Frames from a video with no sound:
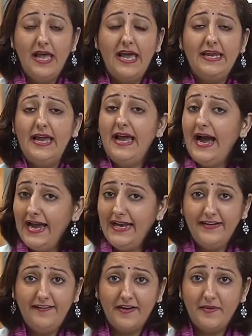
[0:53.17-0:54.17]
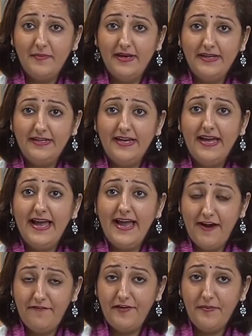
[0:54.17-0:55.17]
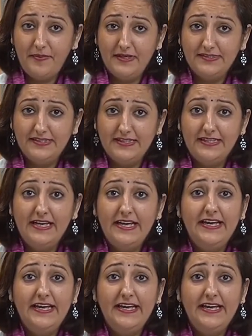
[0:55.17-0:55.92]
And I highly recommend every person